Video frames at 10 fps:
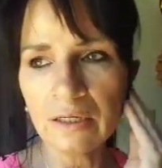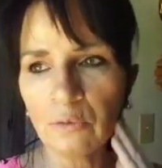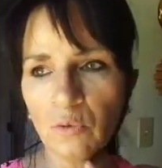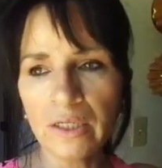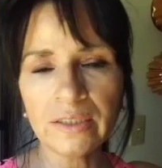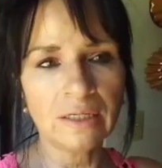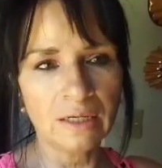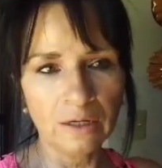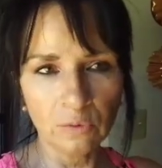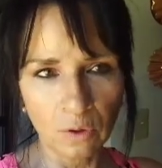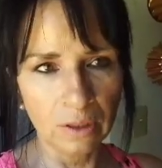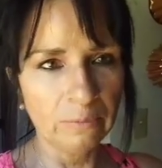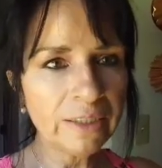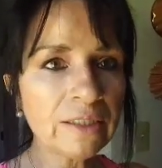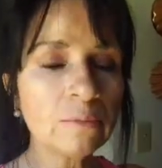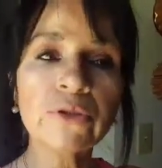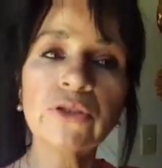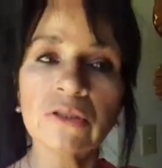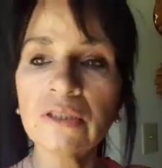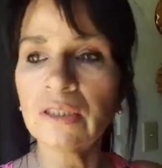what I want my table to
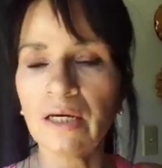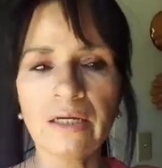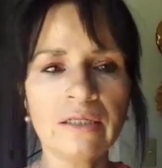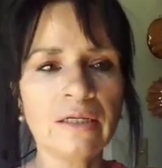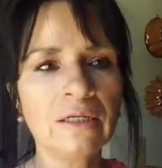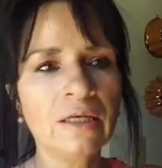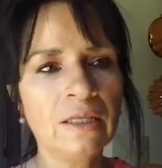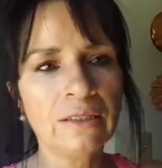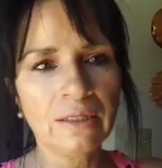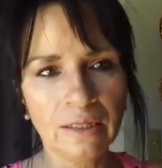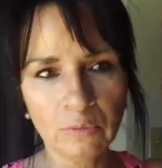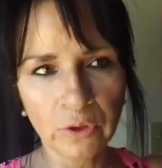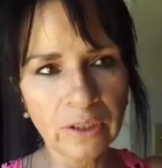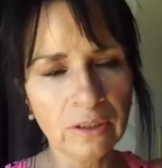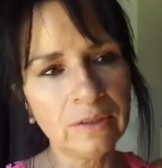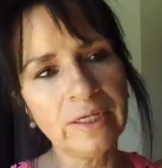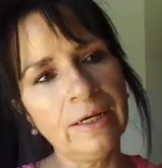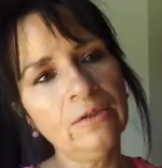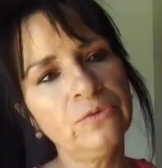look like that I'm working on now.